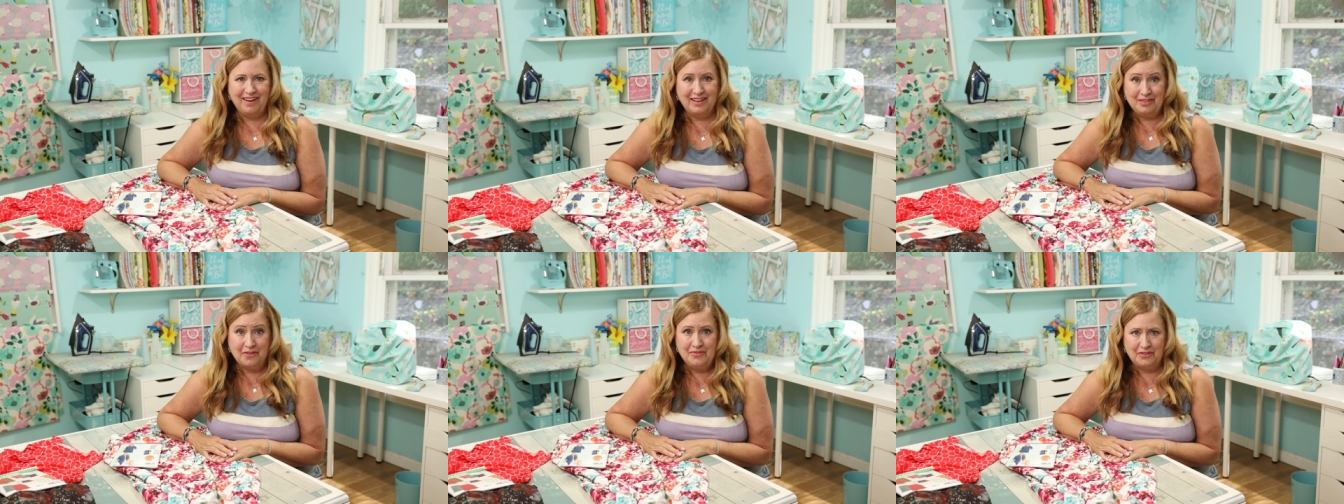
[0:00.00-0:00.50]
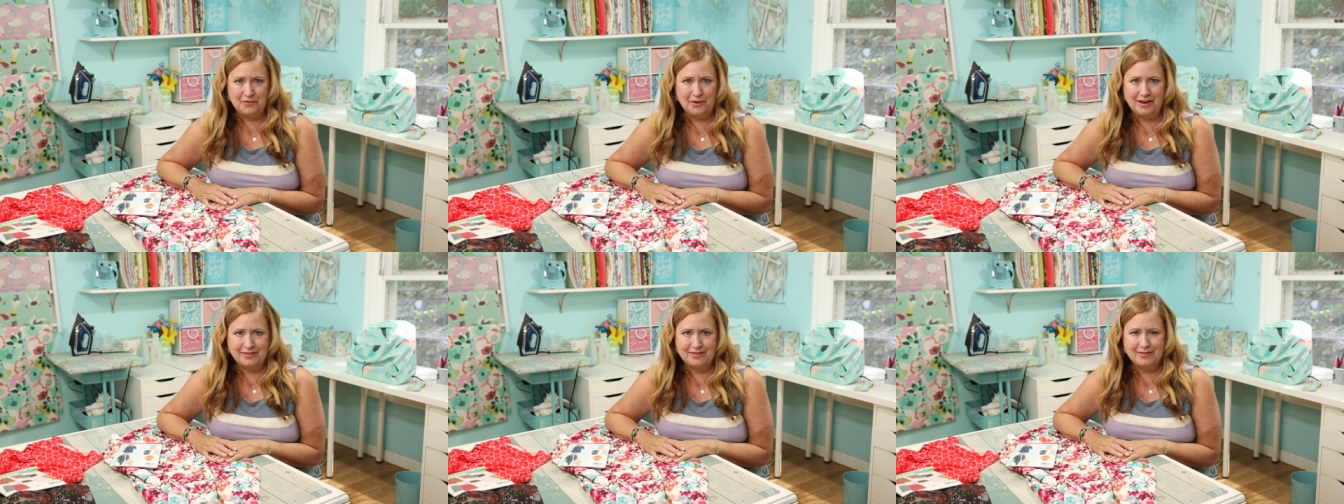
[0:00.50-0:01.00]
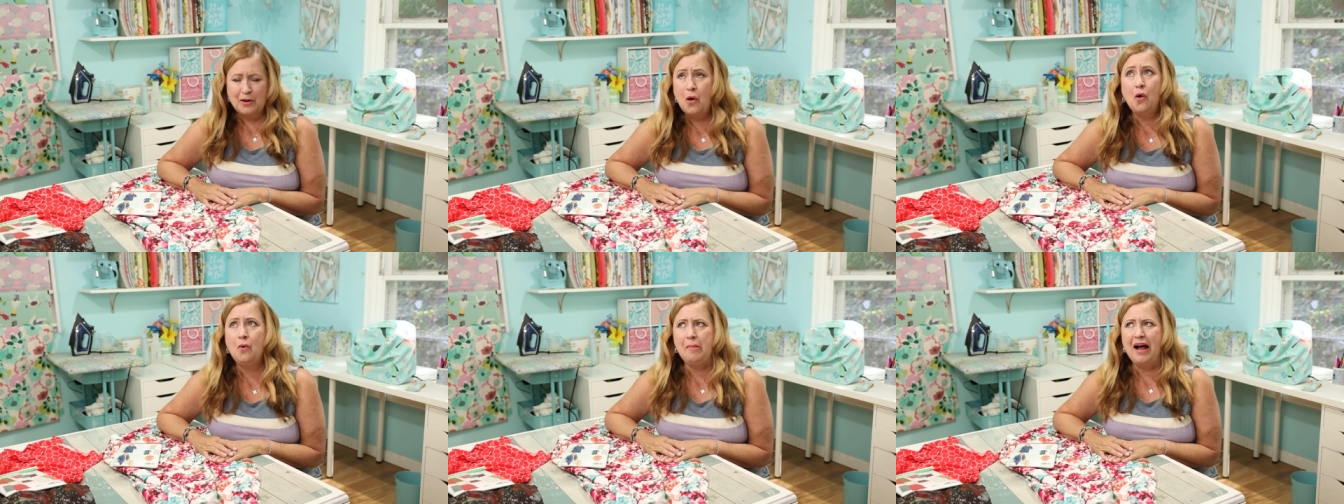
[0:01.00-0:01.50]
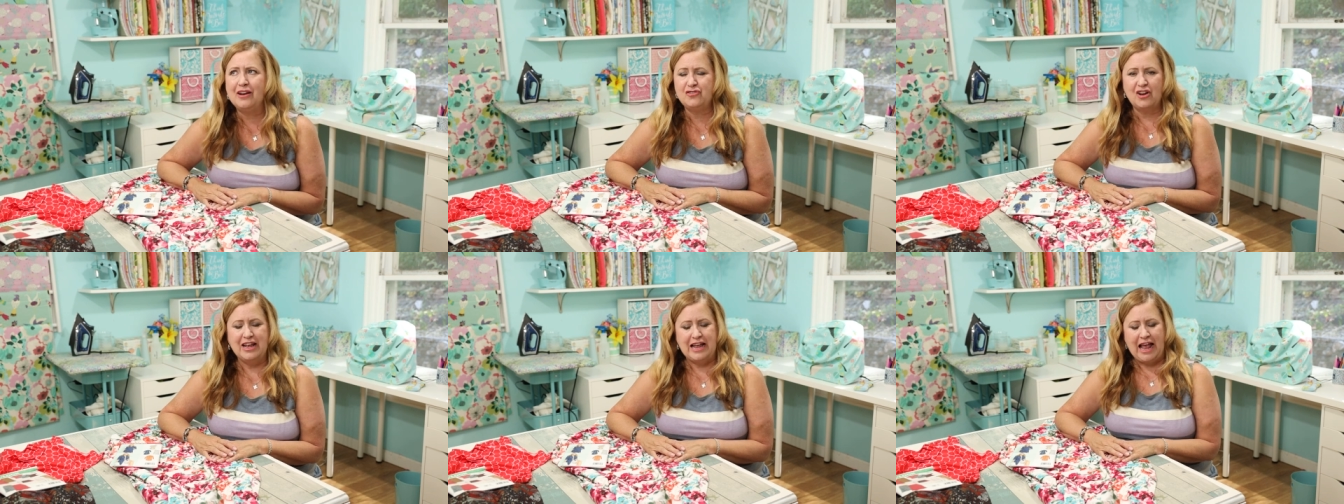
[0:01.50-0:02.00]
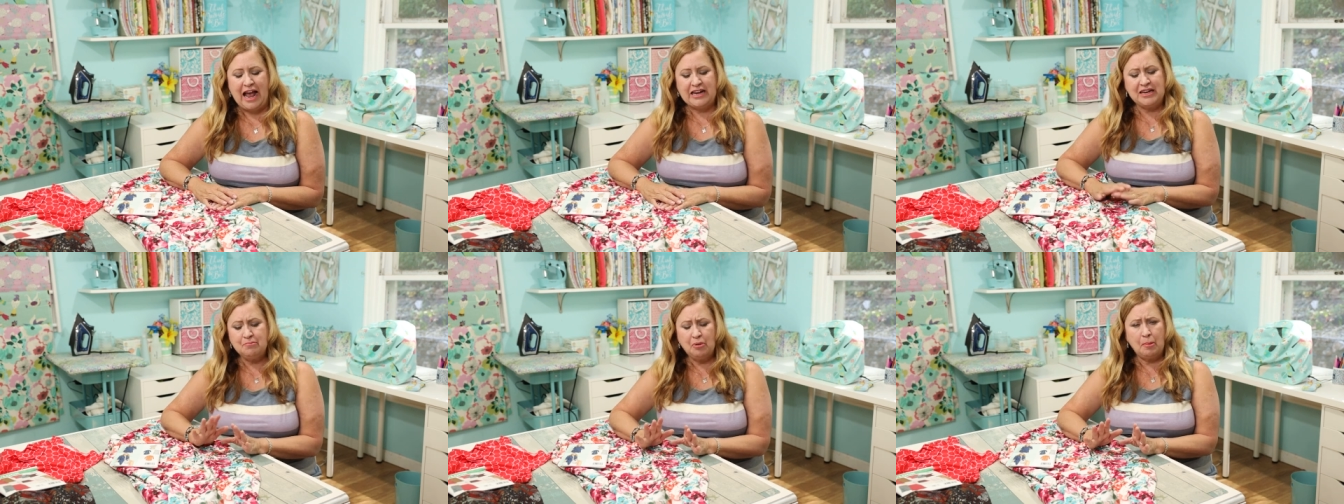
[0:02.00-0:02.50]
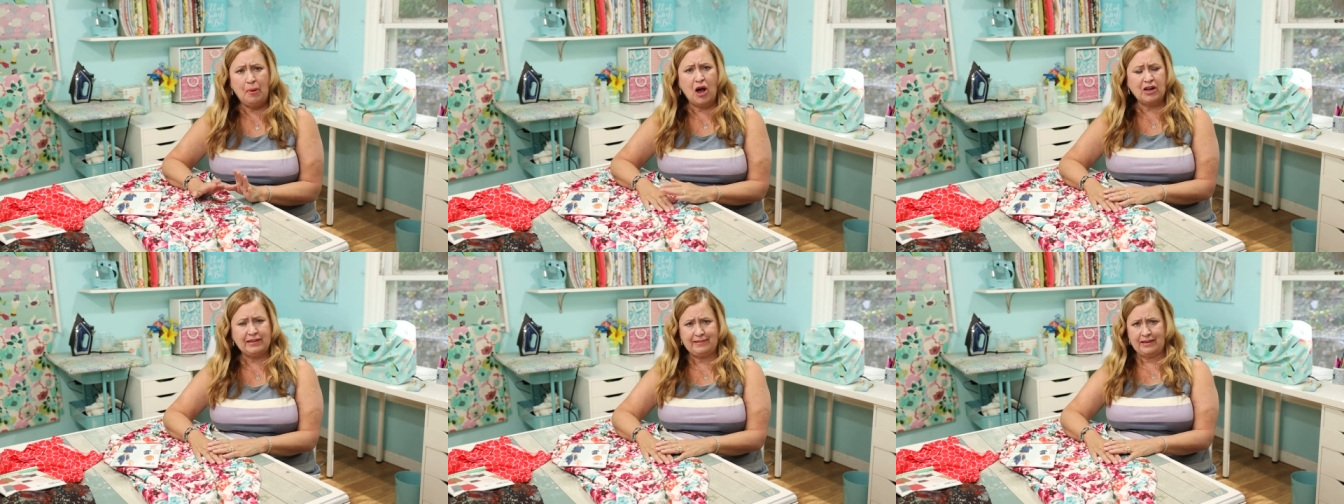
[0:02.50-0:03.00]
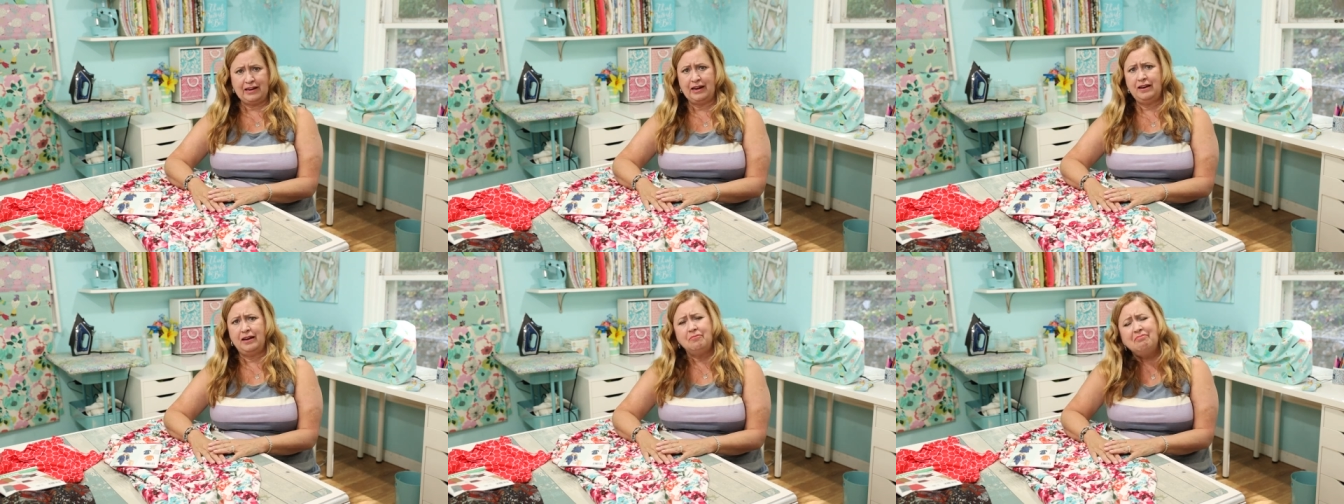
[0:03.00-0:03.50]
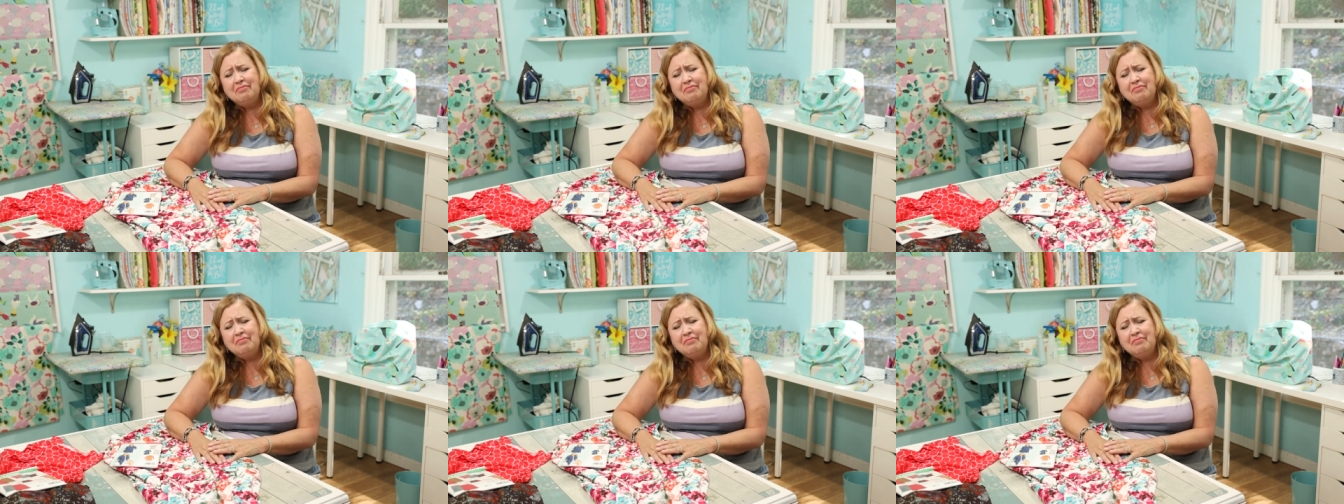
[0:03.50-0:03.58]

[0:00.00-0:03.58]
I love this dress so much. I didn't put pockets in it.